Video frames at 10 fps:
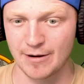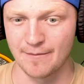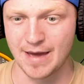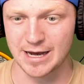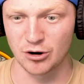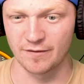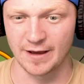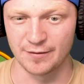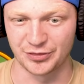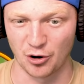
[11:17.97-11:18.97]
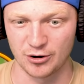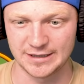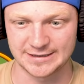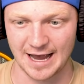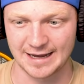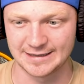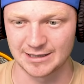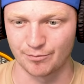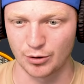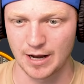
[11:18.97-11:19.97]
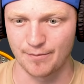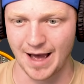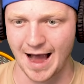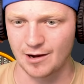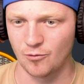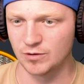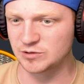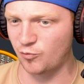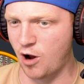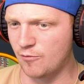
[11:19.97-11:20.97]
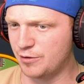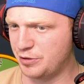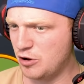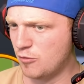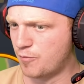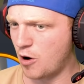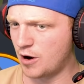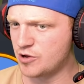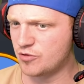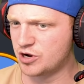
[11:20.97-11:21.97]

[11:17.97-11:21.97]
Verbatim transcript: gonna make it over there in 30 seconds and bring it back? What's wrong with you, bro? Are you